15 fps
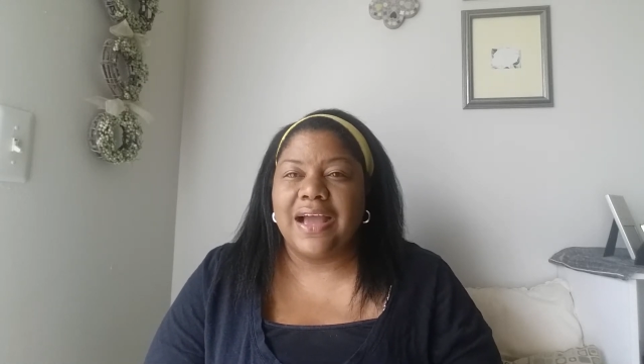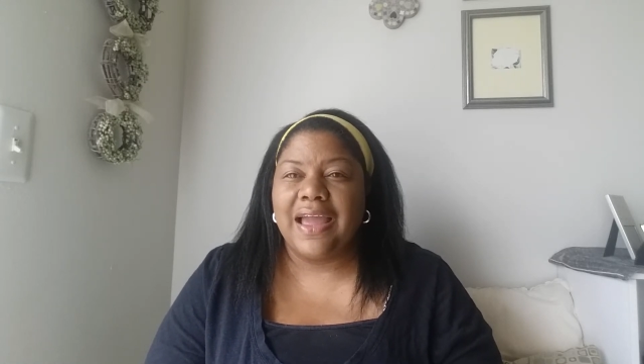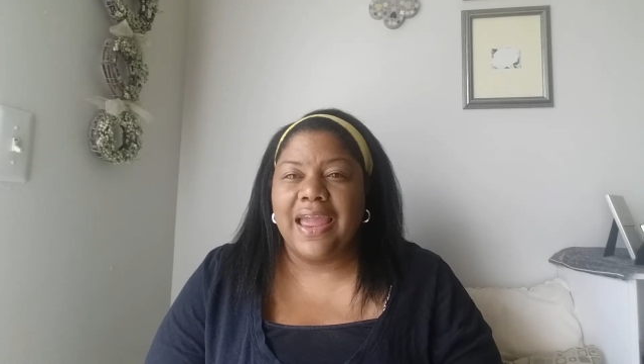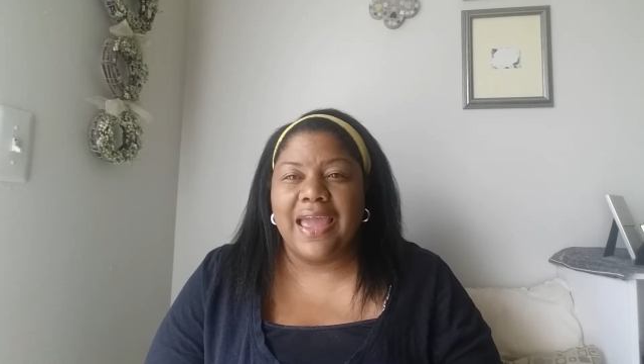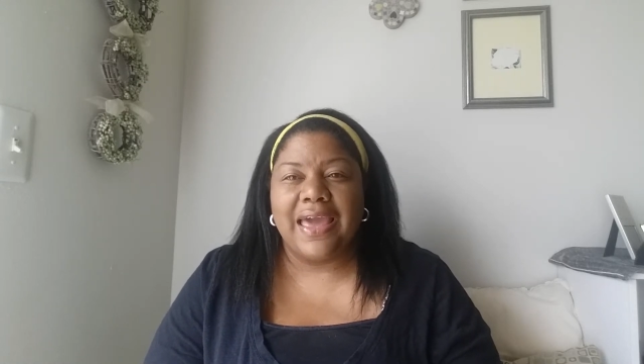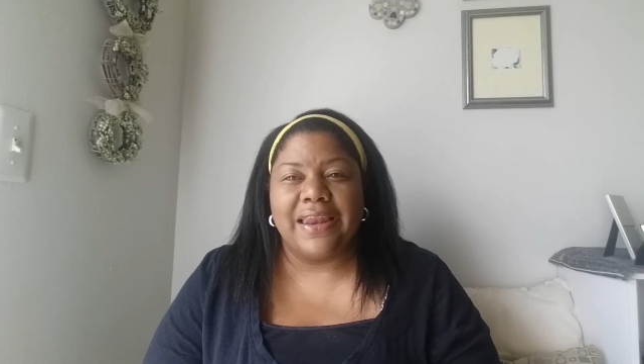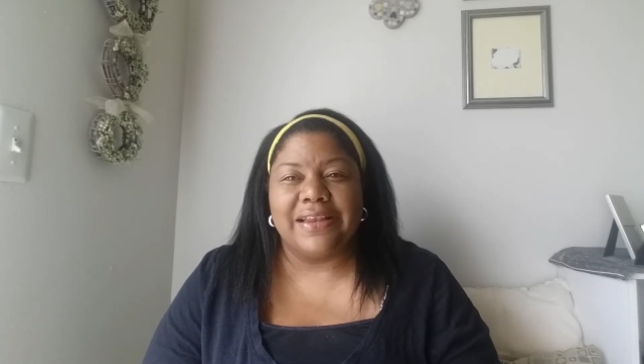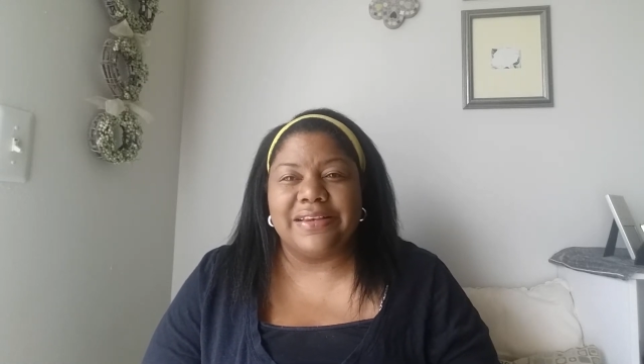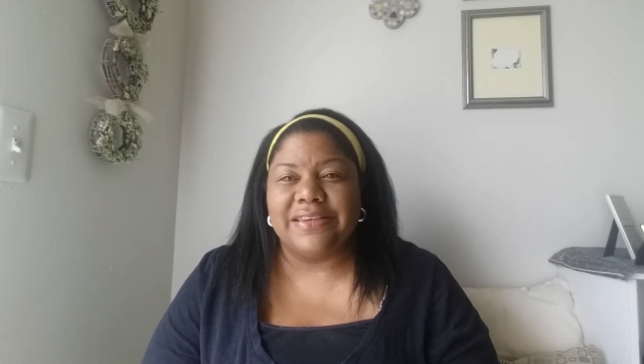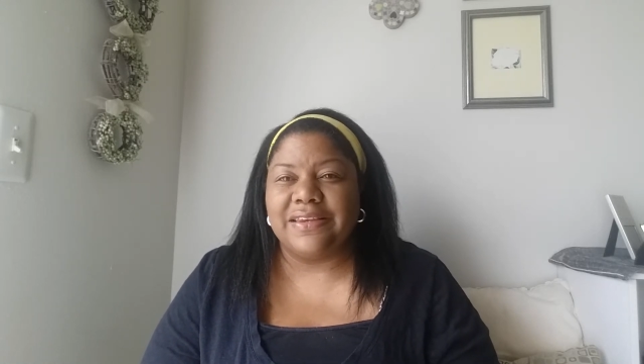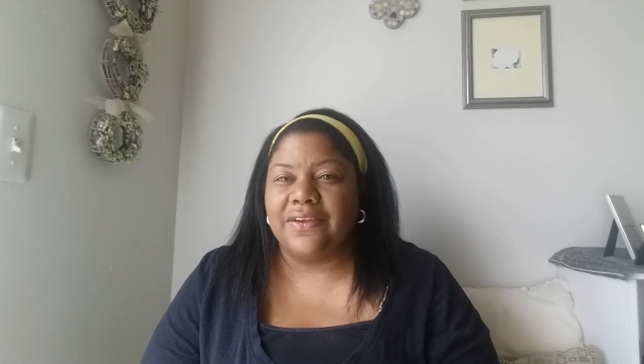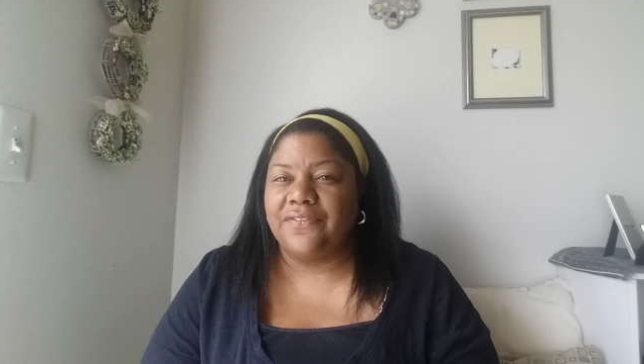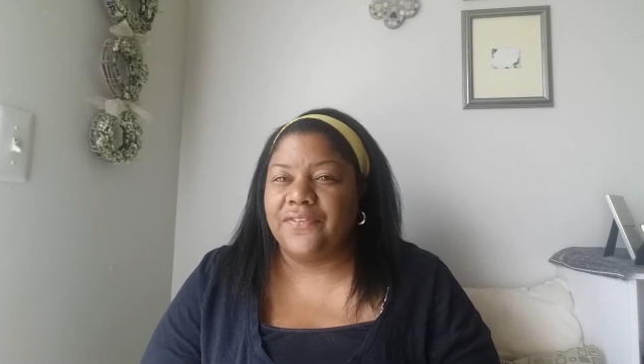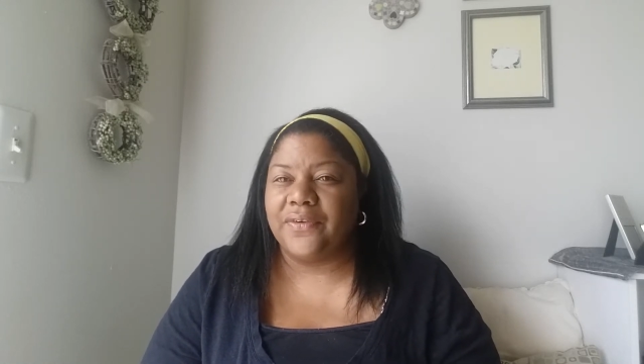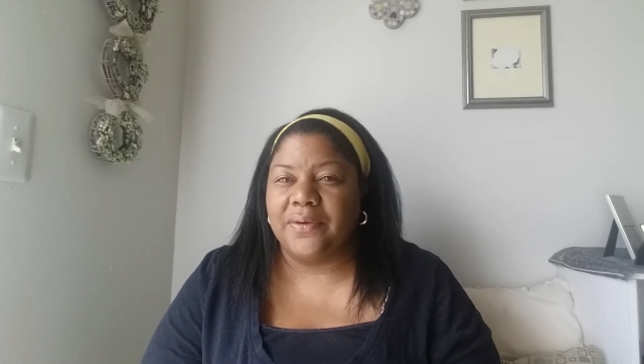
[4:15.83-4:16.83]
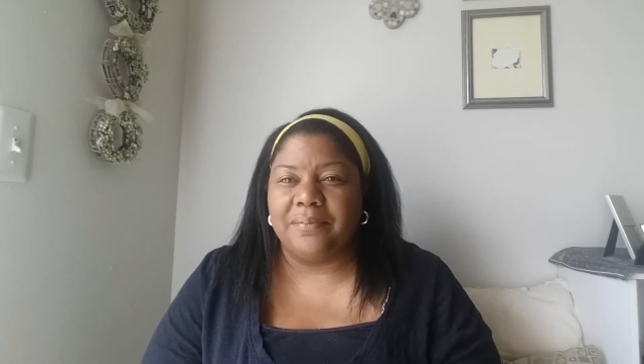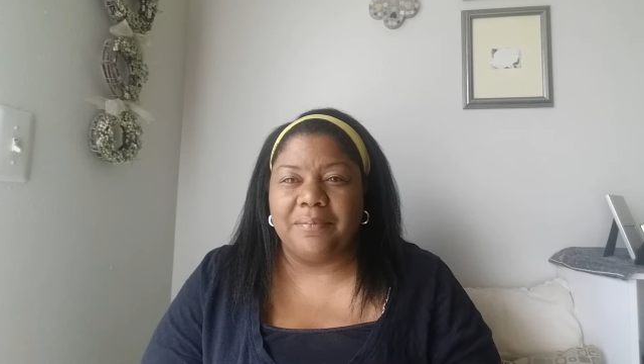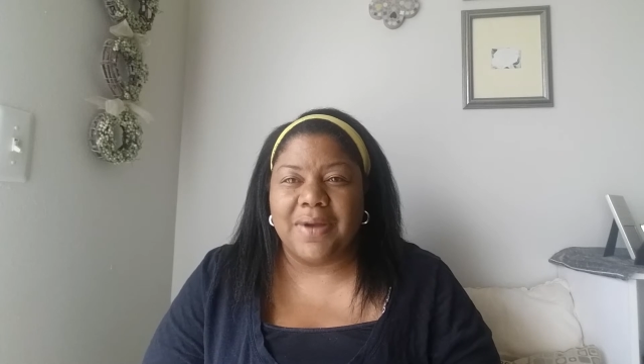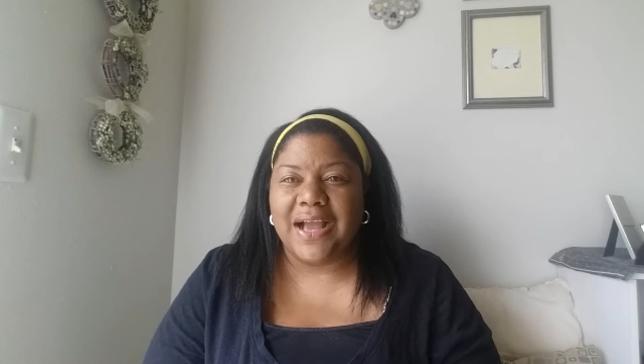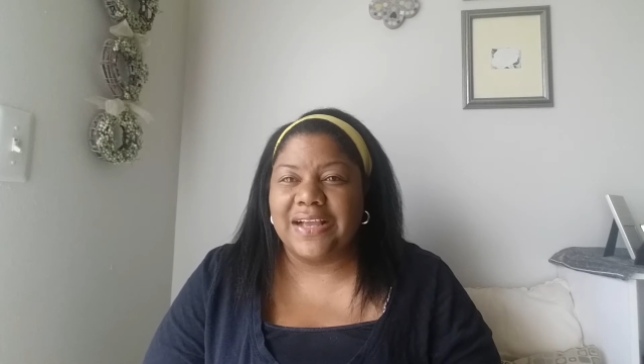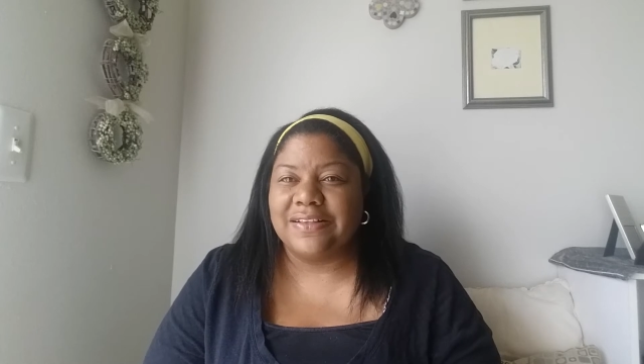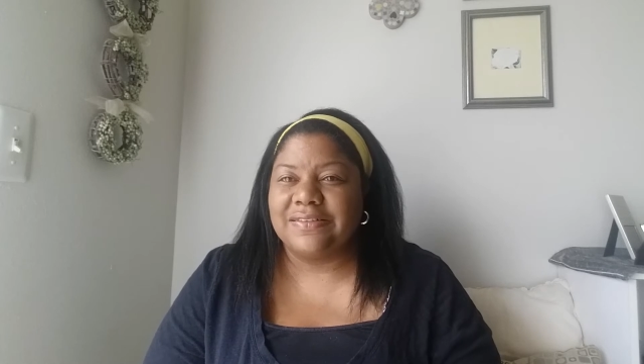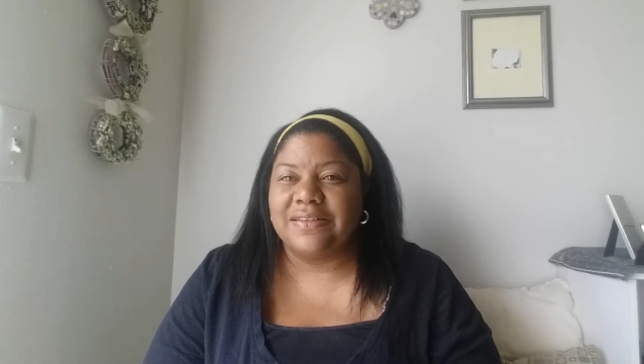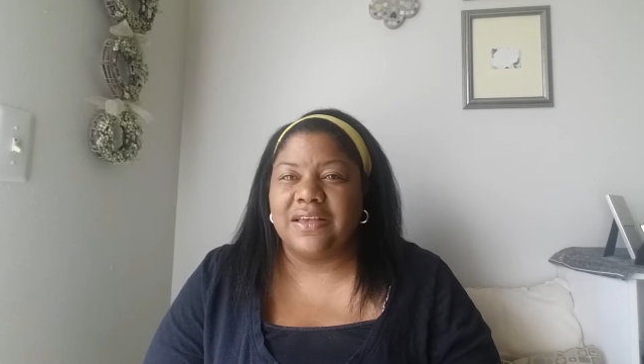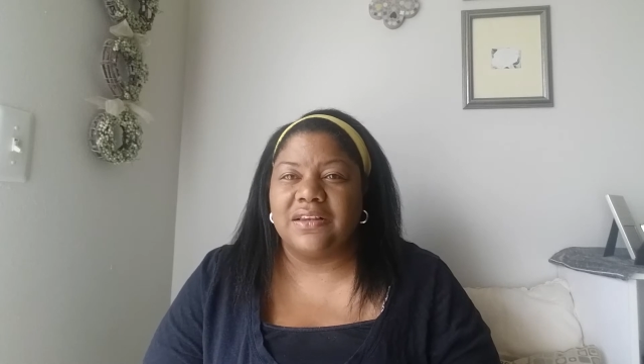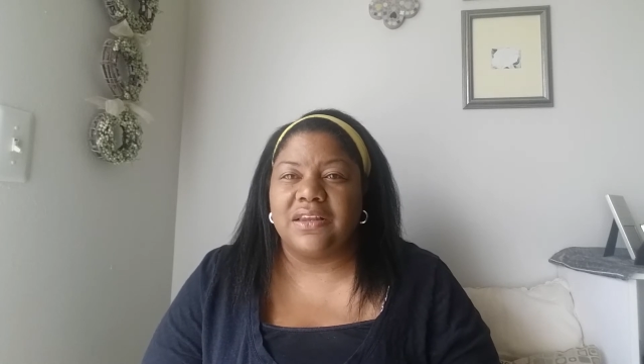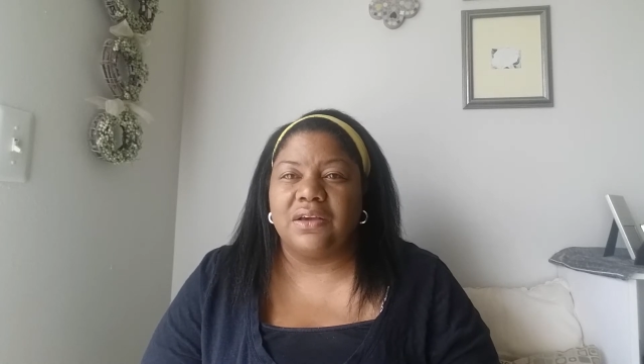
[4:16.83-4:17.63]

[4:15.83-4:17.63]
I had a different mindset.